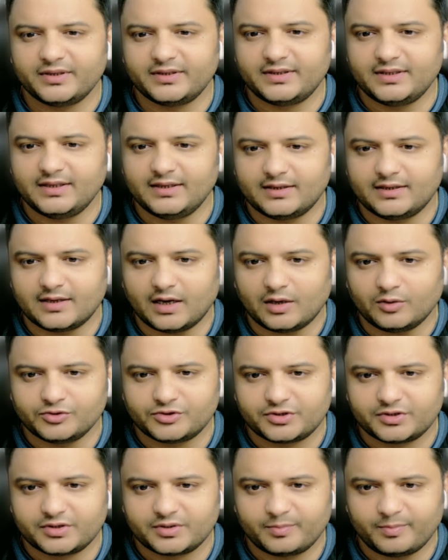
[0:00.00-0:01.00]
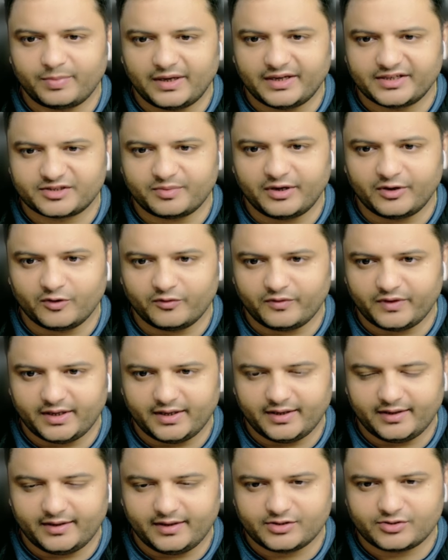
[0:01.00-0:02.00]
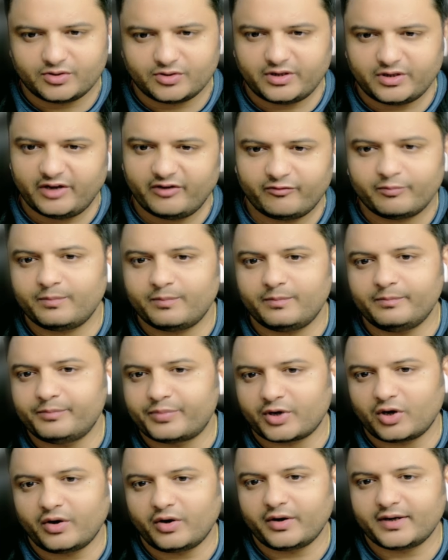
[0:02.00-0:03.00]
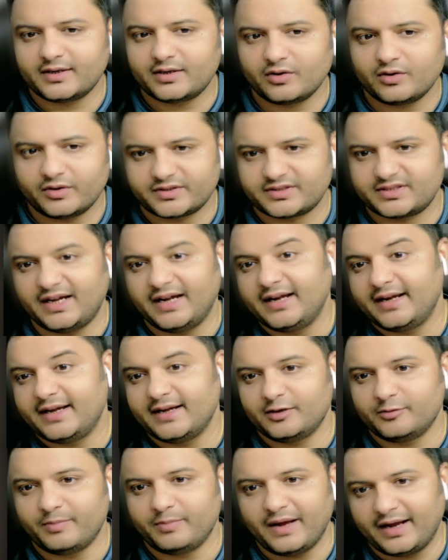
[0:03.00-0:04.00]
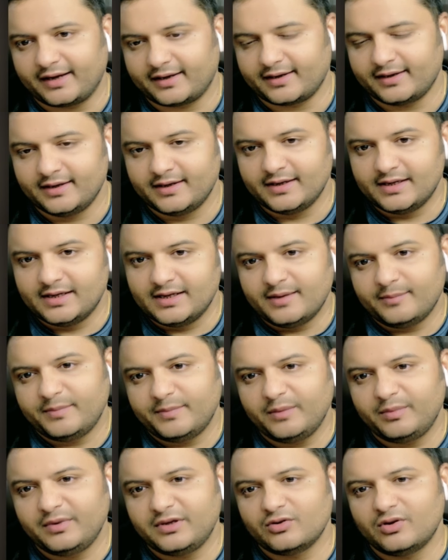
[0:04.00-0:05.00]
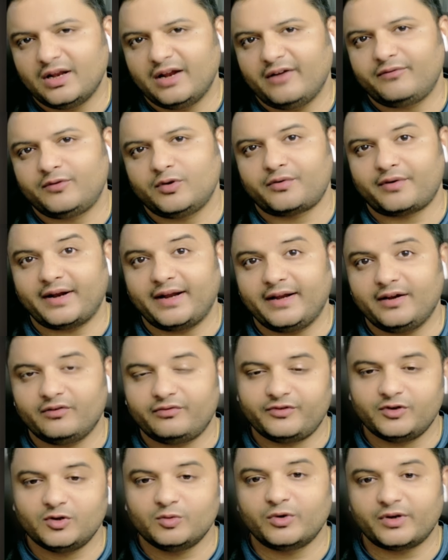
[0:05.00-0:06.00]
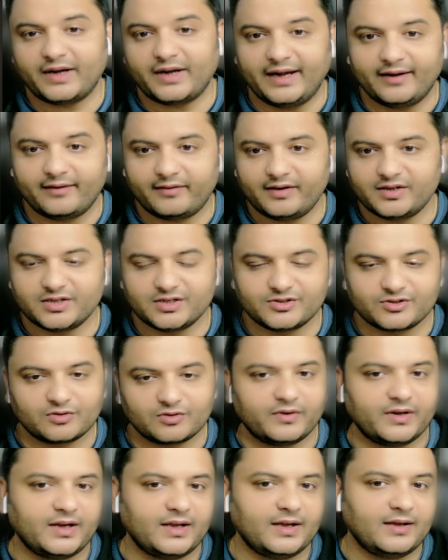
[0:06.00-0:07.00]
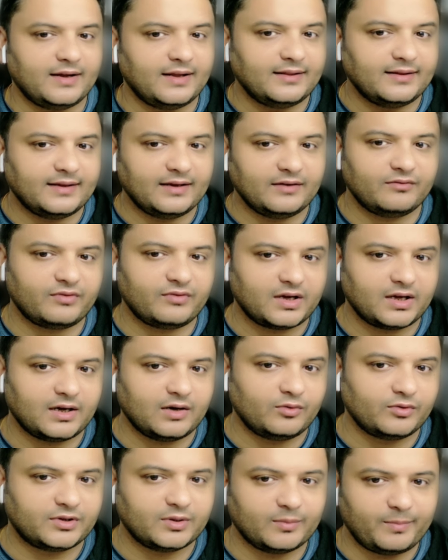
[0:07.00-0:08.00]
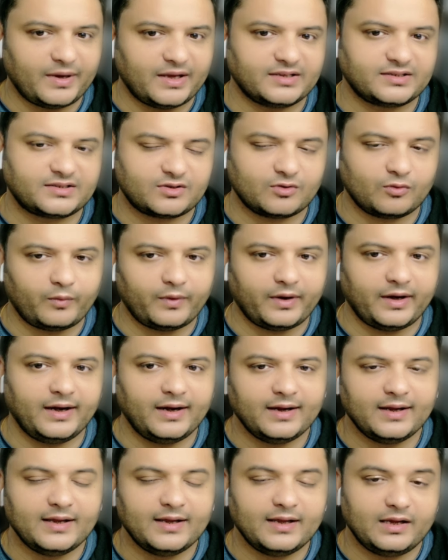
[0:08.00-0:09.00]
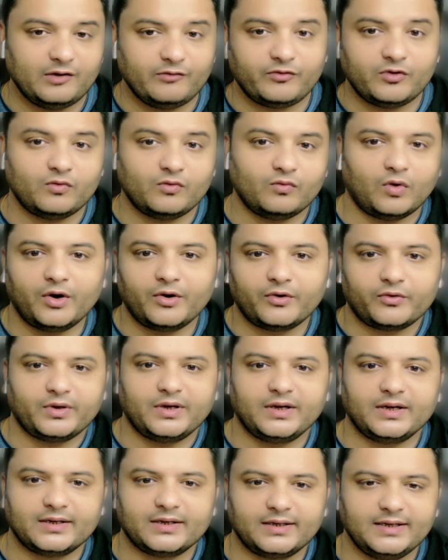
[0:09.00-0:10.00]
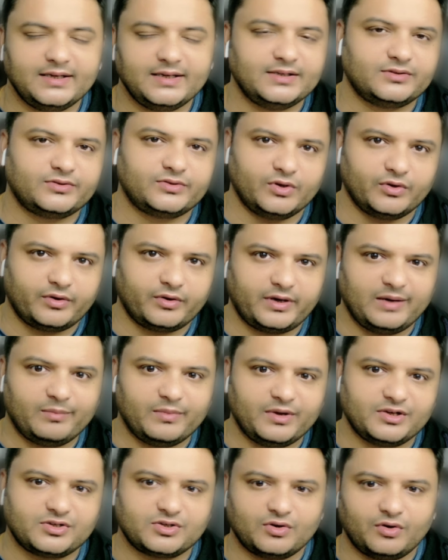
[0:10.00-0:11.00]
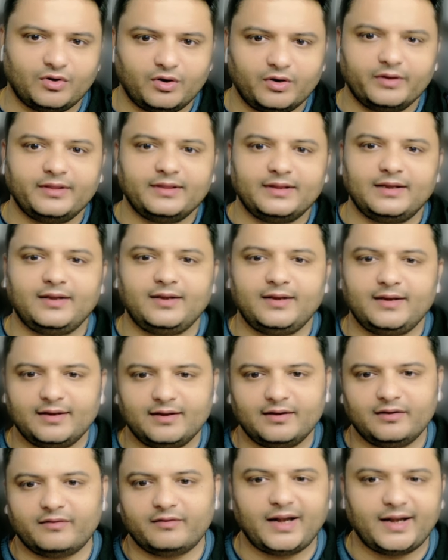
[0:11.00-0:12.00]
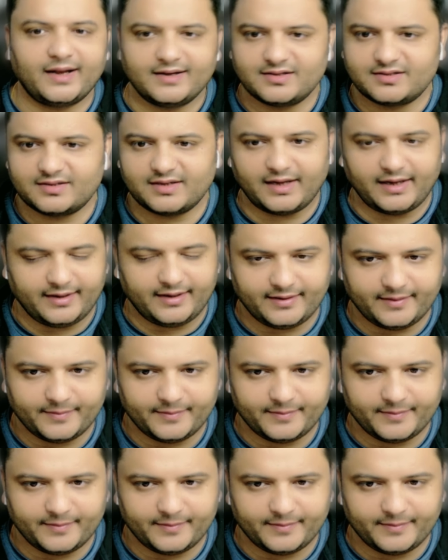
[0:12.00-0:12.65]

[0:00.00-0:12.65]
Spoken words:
the couch placement over here. It should have brought it or sent it back. Maybe you'll have to try a few more iterations over here and then figure out the best way if you want to increase your image on the right hand side.